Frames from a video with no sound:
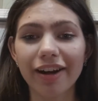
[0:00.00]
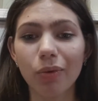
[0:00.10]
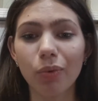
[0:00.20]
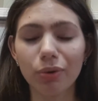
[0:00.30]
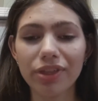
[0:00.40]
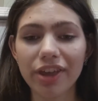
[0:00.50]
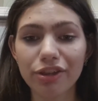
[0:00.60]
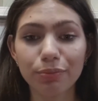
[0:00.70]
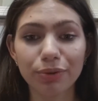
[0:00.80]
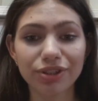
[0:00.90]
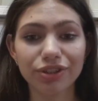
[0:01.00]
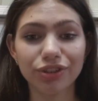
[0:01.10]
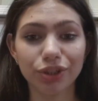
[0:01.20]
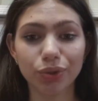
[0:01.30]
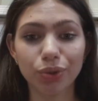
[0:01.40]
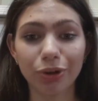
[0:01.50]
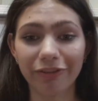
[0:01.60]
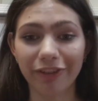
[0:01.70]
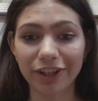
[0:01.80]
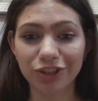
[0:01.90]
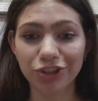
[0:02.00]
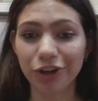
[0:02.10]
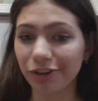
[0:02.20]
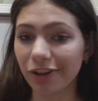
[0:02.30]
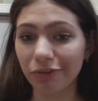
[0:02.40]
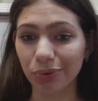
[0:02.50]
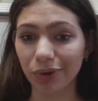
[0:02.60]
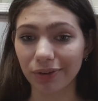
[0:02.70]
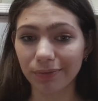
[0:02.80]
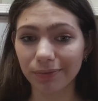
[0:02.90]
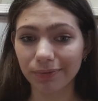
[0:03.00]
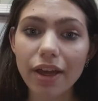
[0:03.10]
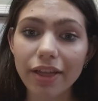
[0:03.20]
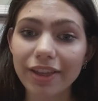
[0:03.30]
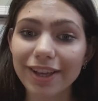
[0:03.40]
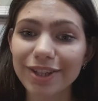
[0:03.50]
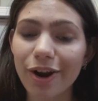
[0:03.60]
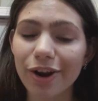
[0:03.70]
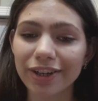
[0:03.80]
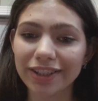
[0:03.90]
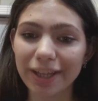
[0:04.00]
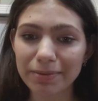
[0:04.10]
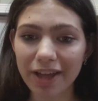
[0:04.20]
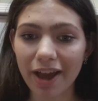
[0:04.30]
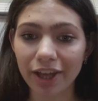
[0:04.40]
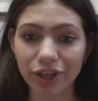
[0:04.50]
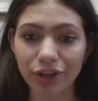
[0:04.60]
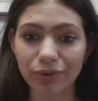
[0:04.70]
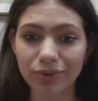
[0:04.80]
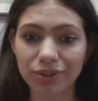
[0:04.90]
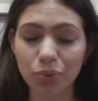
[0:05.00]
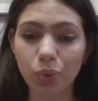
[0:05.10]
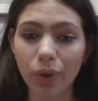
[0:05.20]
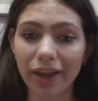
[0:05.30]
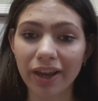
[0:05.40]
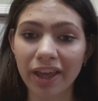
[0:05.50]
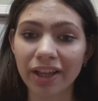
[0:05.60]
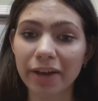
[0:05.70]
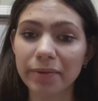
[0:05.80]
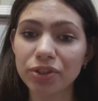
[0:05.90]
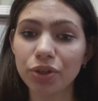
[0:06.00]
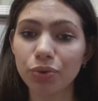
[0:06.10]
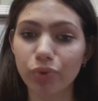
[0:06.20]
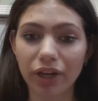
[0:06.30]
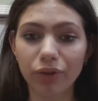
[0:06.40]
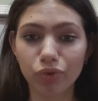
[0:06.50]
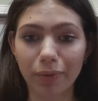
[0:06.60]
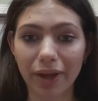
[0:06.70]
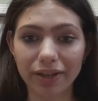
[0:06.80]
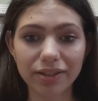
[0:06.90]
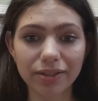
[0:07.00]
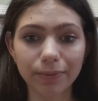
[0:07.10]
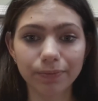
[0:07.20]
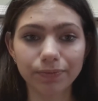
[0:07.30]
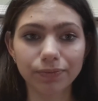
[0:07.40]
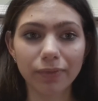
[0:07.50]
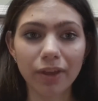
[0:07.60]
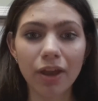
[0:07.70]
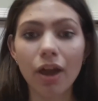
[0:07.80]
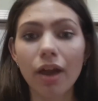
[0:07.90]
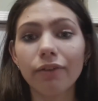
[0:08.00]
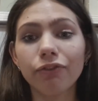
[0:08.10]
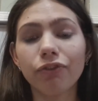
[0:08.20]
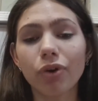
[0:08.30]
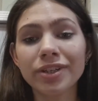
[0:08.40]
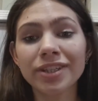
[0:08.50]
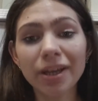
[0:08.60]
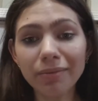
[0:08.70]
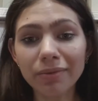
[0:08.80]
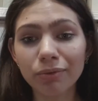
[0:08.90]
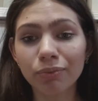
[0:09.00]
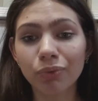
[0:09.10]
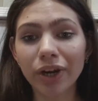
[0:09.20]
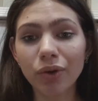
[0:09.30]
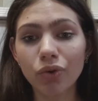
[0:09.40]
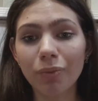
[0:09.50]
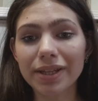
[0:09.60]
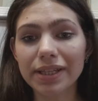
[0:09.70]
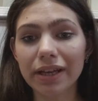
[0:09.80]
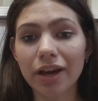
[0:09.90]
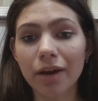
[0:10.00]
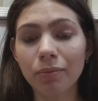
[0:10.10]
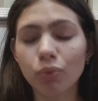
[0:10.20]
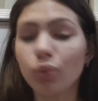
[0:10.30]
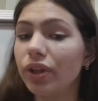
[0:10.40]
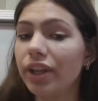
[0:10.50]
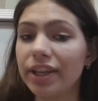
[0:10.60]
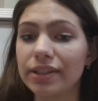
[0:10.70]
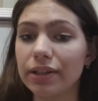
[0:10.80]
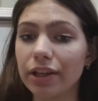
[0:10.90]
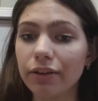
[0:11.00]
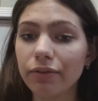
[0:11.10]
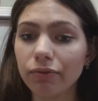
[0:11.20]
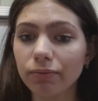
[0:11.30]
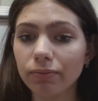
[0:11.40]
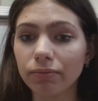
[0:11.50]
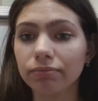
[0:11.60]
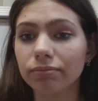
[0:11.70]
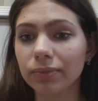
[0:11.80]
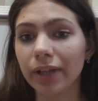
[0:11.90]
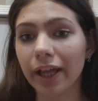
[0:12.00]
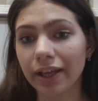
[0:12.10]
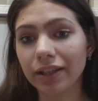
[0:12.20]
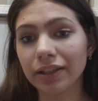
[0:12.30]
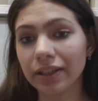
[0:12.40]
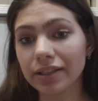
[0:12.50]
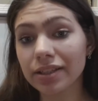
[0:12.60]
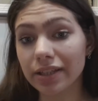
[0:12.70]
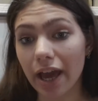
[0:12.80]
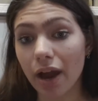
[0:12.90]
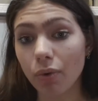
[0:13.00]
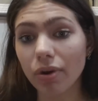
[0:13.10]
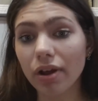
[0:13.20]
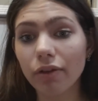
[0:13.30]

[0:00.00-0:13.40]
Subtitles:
What would the other person do to avenge their loved one? These are the tips I use when it comes to writing romance. For some, writing romance can come really easily, like it does now,